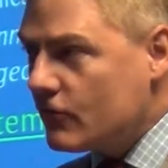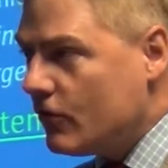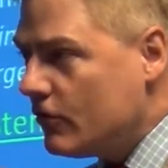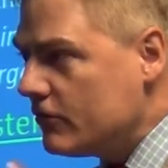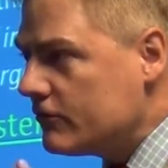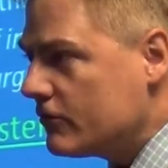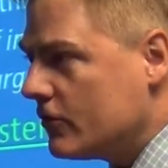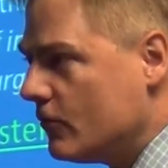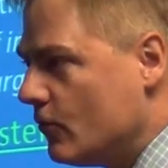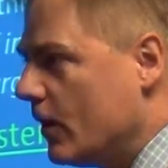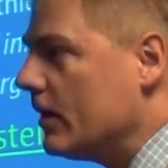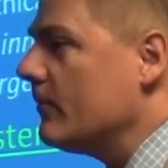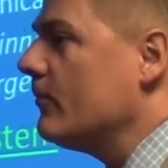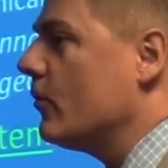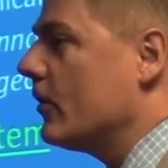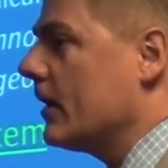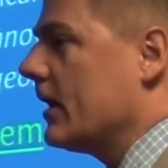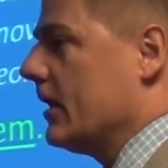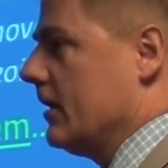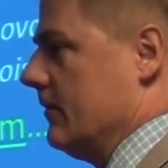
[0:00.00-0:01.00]
also one
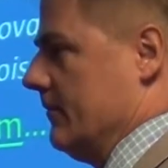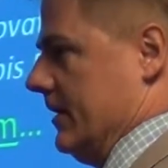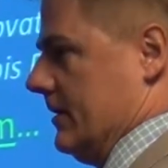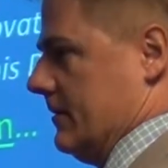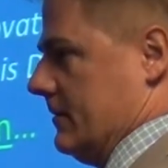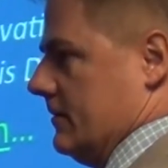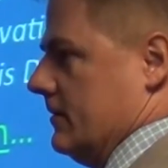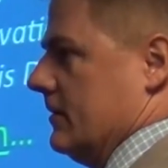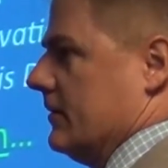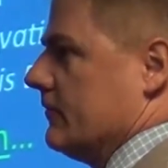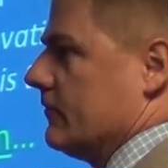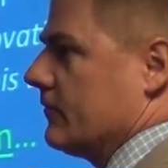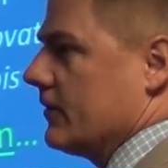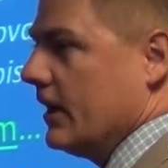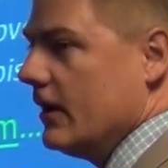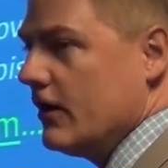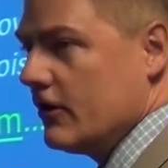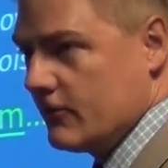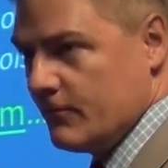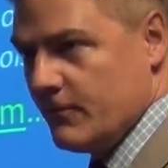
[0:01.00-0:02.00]
more element that
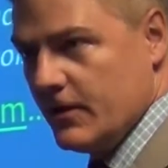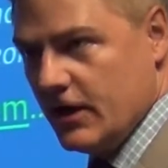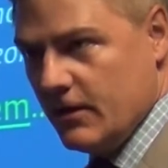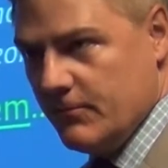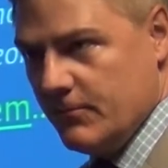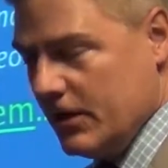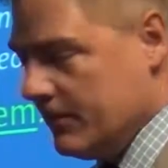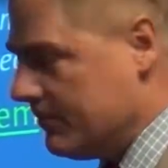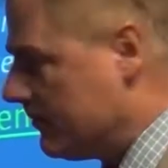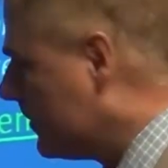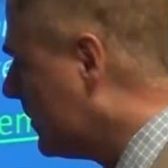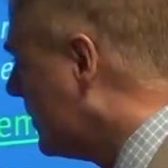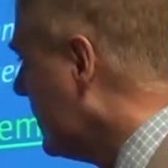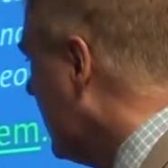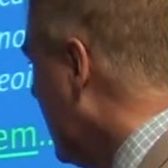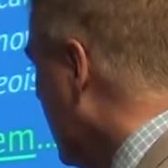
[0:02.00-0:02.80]
scares many people.